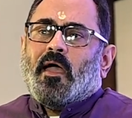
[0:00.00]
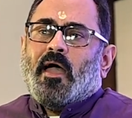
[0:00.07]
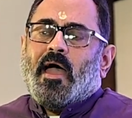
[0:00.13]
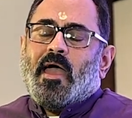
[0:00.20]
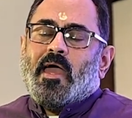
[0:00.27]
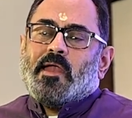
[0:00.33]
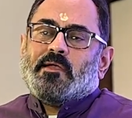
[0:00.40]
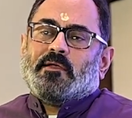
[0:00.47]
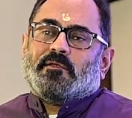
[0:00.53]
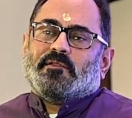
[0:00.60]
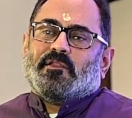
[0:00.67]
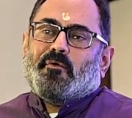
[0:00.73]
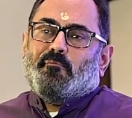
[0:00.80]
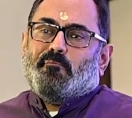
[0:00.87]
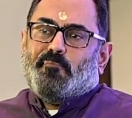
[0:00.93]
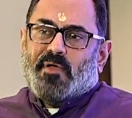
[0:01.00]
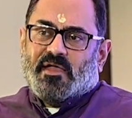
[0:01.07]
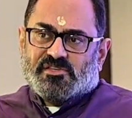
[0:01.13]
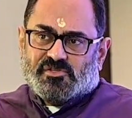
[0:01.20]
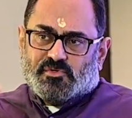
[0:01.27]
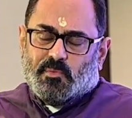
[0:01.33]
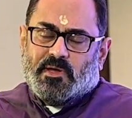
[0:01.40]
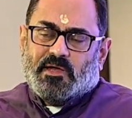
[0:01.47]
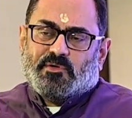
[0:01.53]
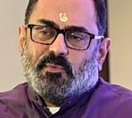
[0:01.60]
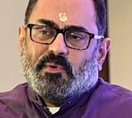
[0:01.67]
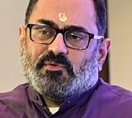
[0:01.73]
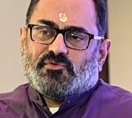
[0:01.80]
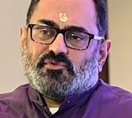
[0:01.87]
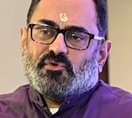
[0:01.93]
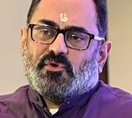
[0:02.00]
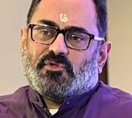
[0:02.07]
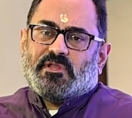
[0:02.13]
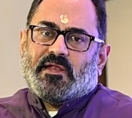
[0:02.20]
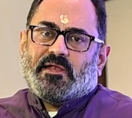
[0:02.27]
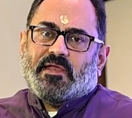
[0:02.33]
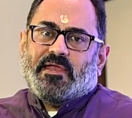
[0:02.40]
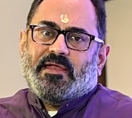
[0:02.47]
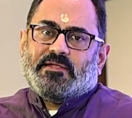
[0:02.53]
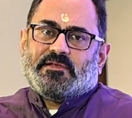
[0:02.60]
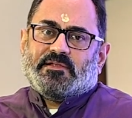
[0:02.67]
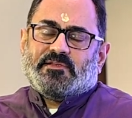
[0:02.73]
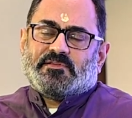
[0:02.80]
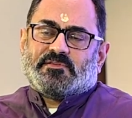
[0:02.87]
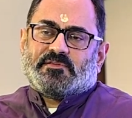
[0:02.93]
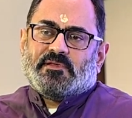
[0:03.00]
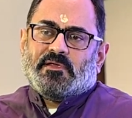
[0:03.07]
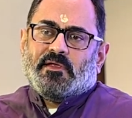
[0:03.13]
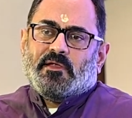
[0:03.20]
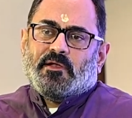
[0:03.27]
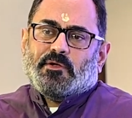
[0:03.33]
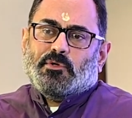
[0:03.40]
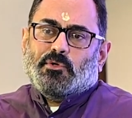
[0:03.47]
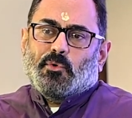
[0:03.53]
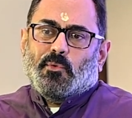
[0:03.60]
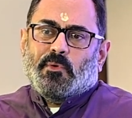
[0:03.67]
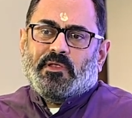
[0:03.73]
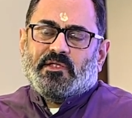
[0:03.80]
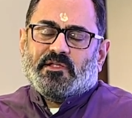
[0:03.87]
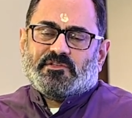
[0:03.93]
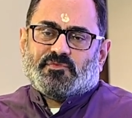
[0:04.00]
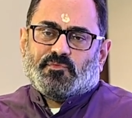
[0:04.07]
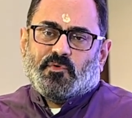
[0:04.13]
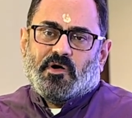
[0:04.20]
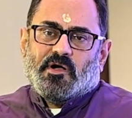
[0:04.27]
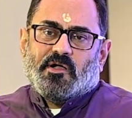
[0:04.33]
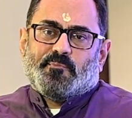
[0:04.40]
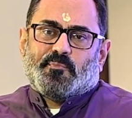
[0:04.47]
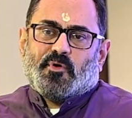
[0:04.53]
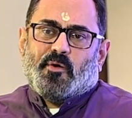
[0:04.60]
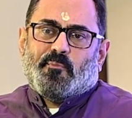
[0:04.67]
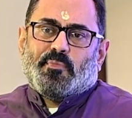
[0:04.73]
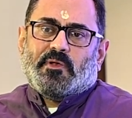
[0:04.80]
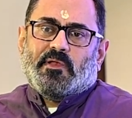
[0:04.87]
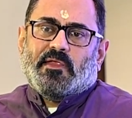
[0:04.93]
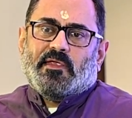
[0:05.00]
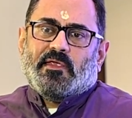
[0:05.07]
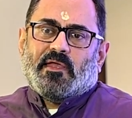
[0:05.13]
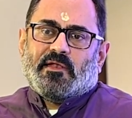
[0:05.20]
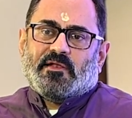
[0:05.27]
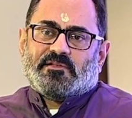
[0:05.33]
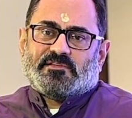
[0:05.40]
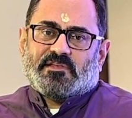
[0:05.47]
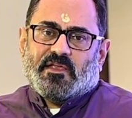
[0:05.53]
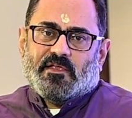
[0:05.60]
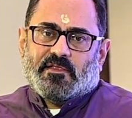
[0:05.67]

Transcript: And the best way to ensure that it is doing its work properly and its